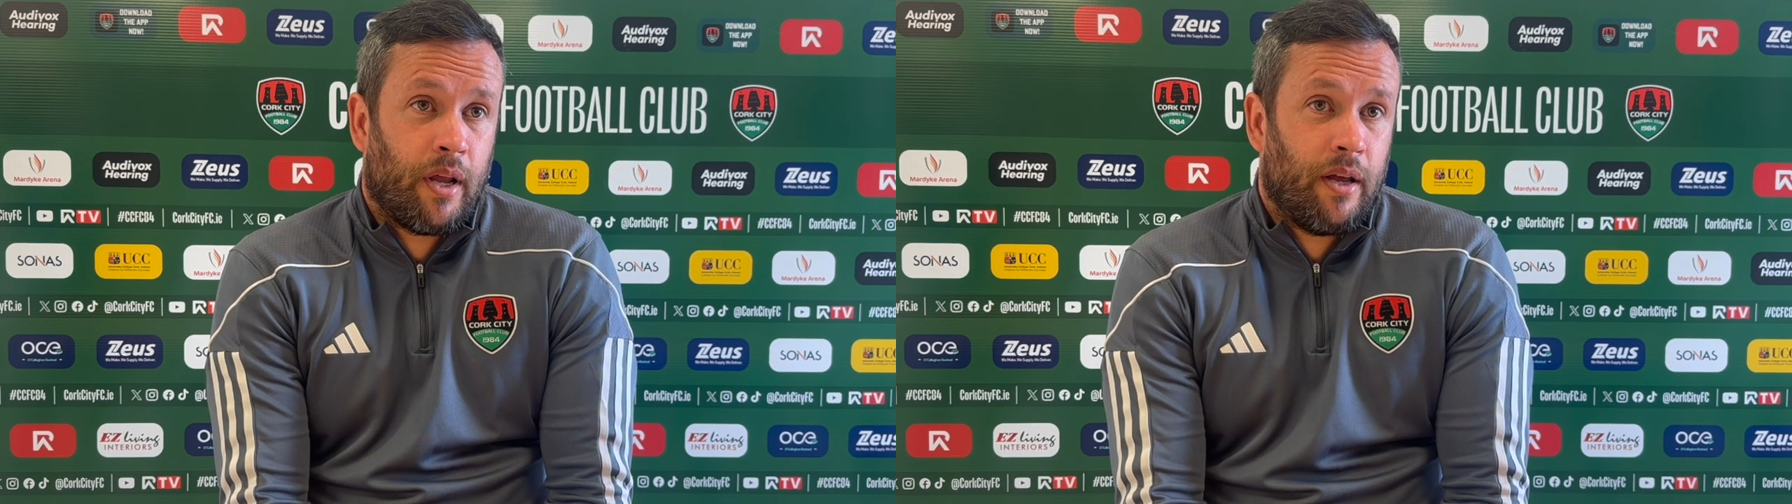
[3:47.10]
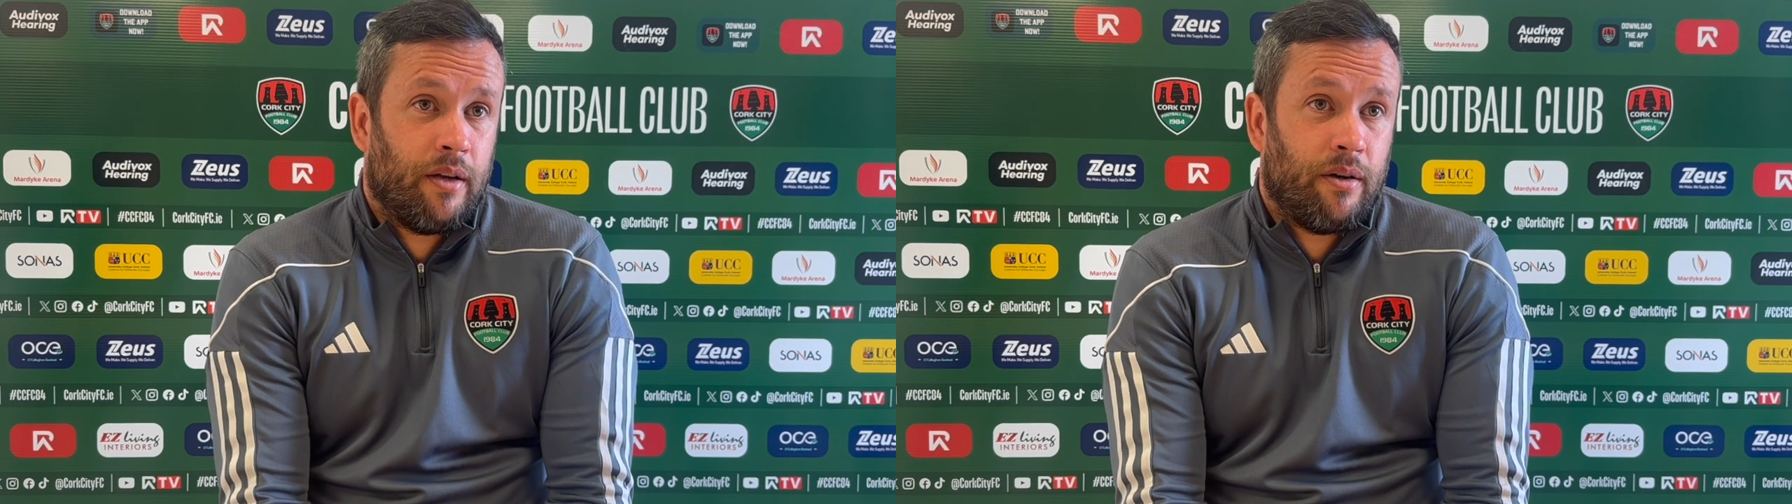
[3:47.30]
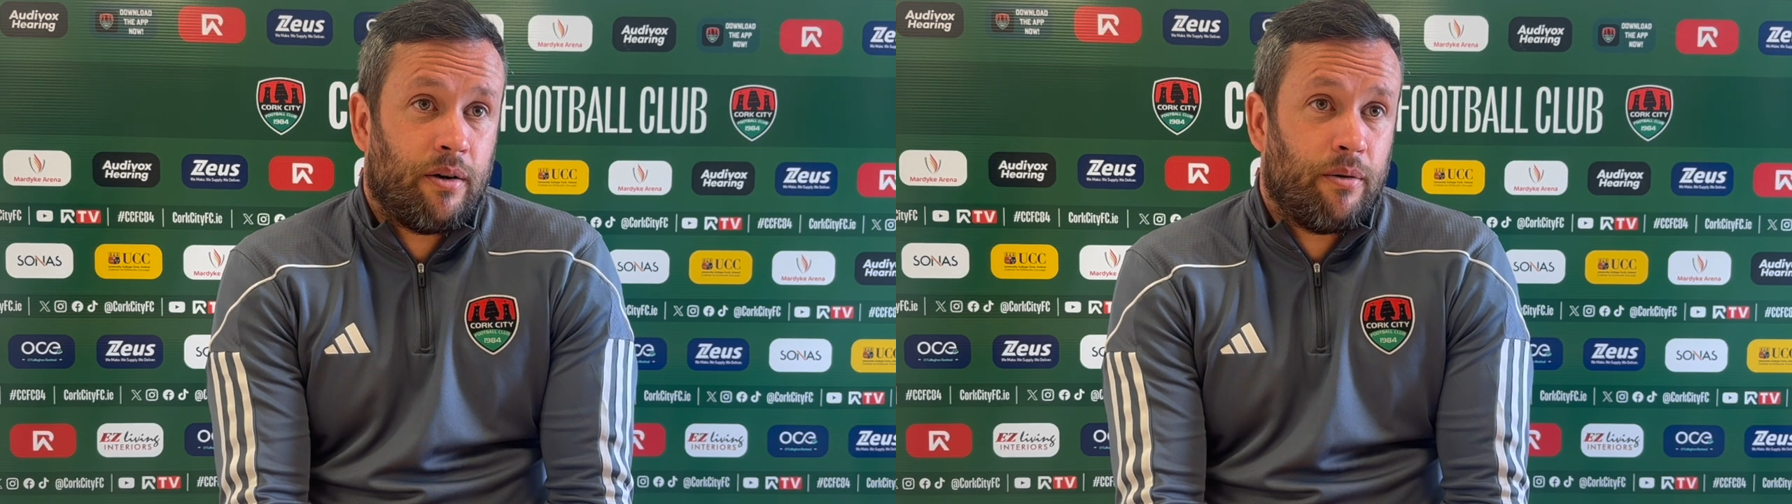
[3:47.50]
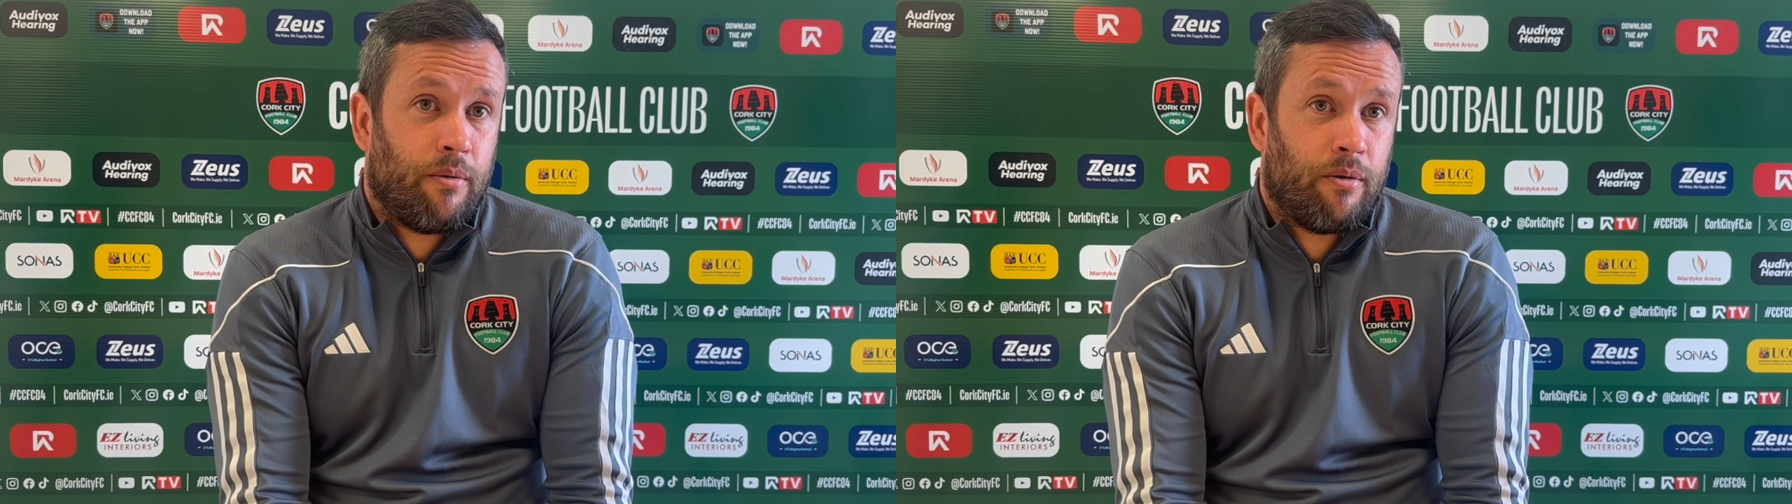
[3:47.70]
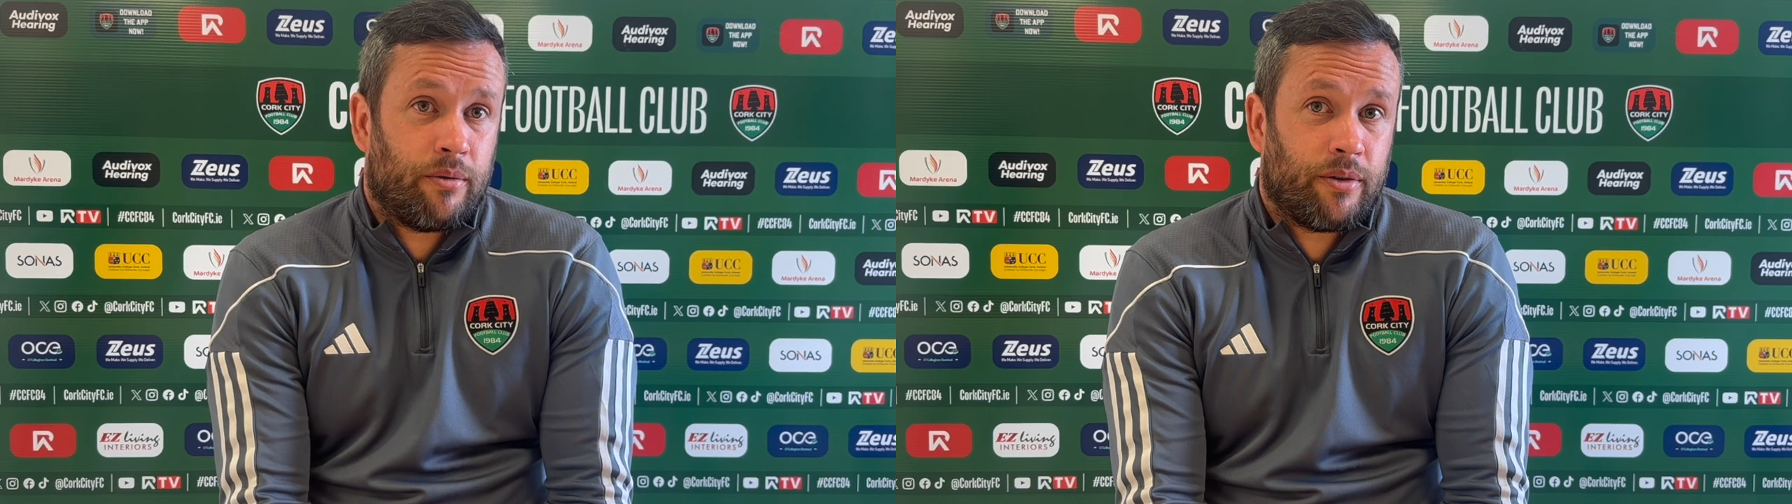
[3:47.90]
No, it
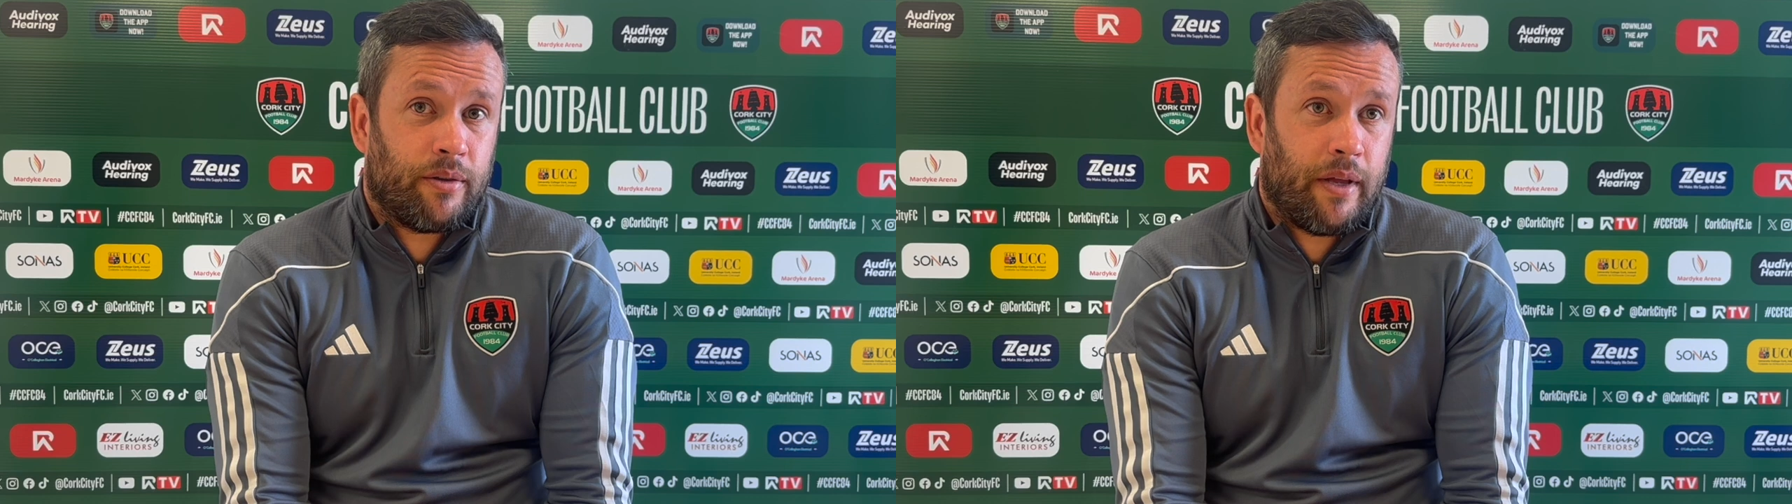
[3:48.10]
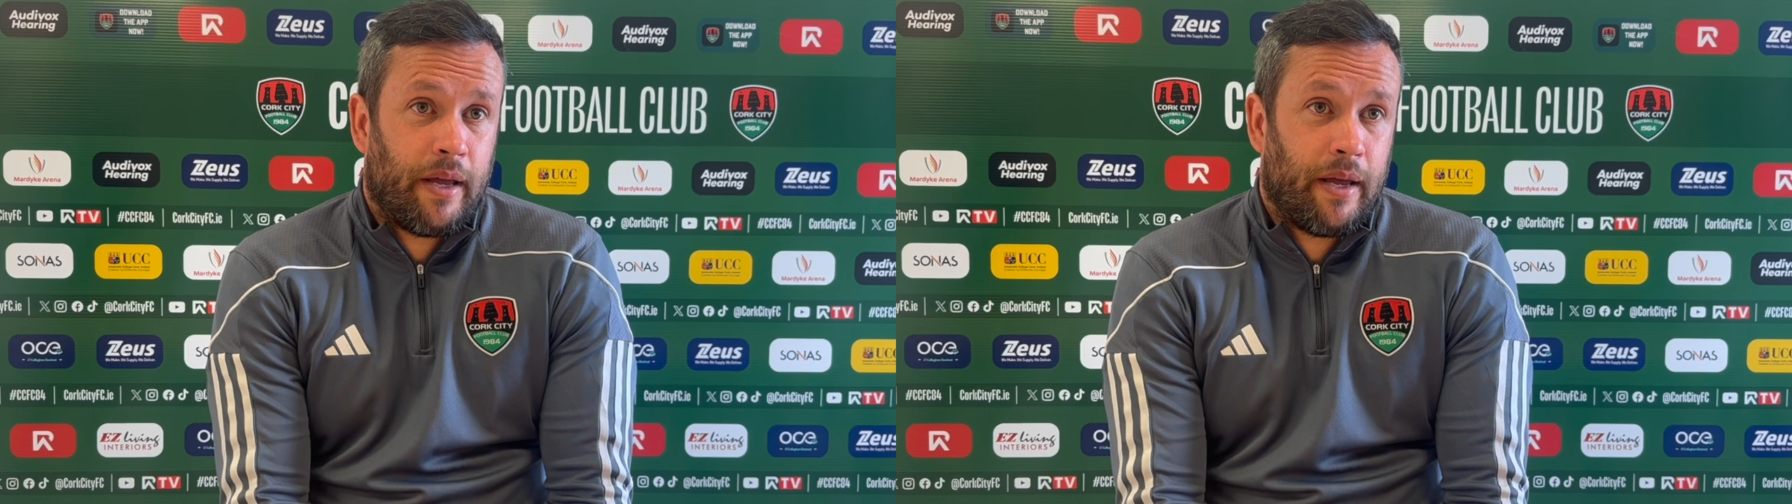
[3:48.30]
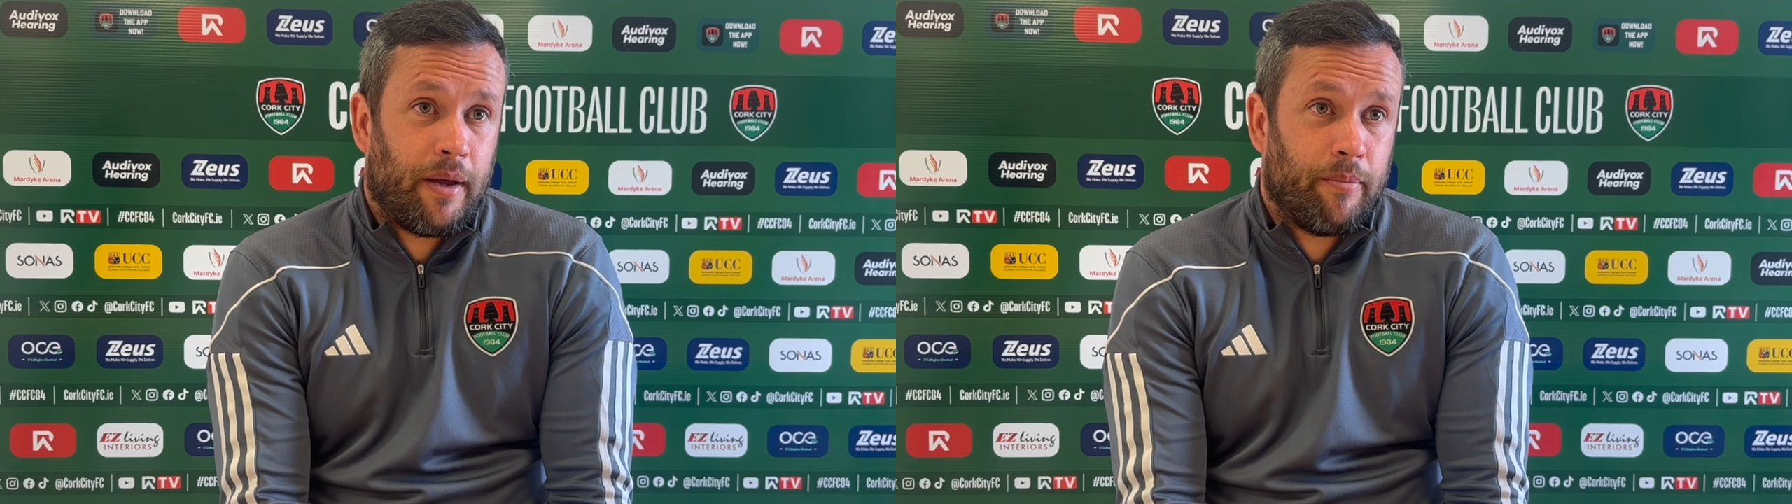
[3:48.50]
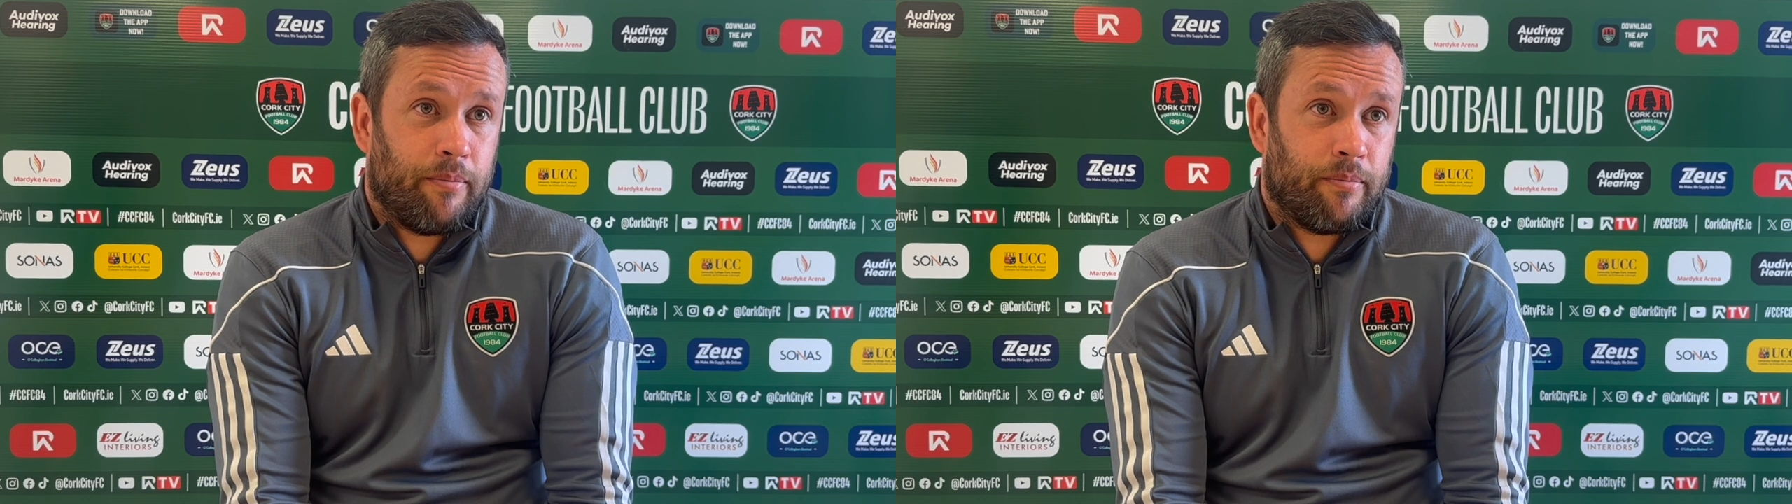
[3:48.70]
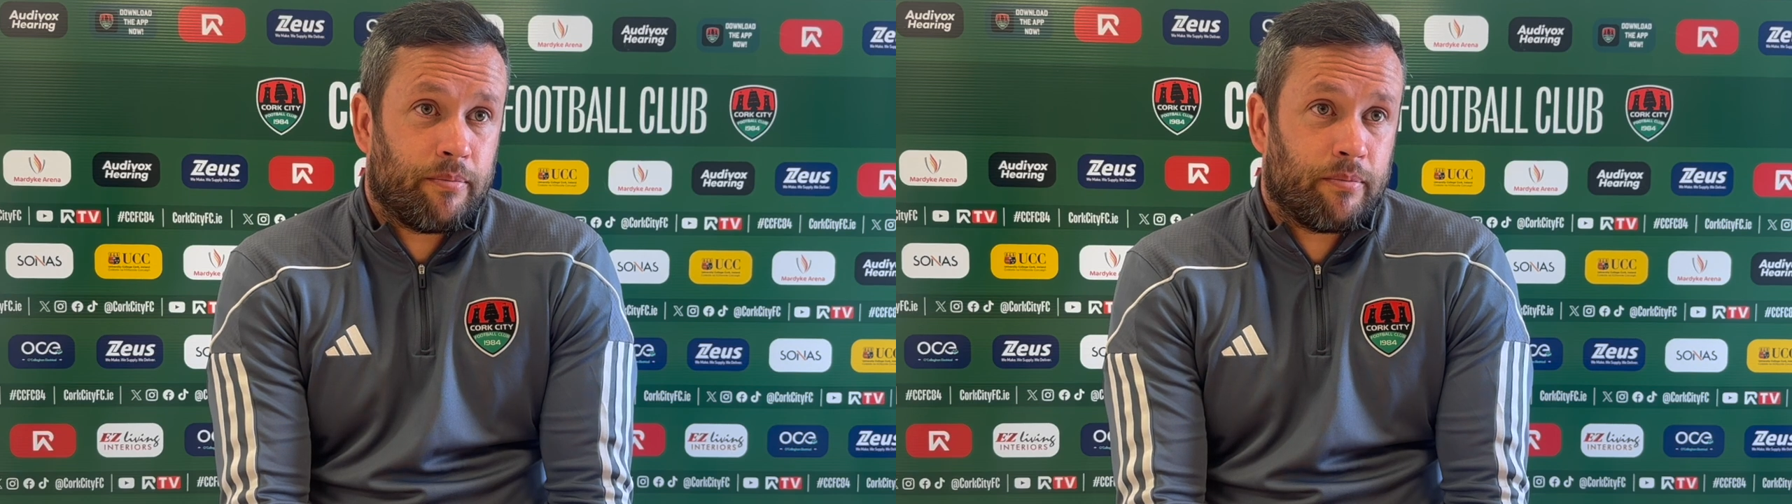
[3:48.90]

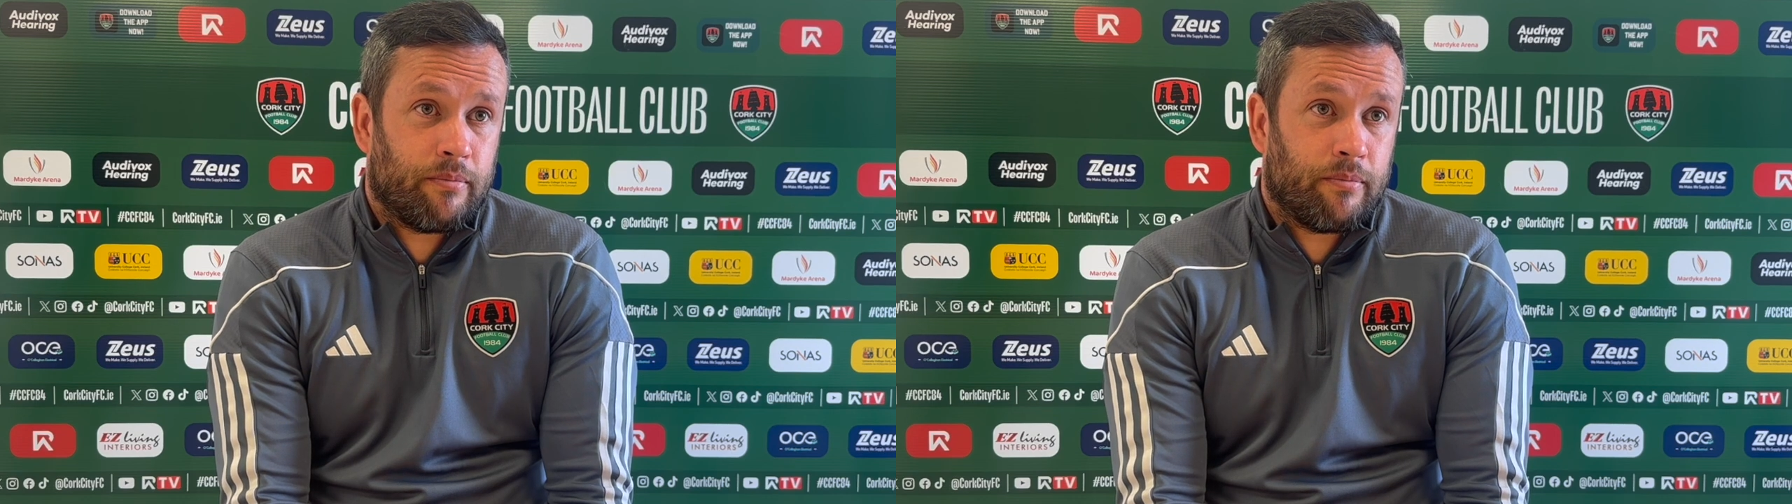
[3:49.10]
won't.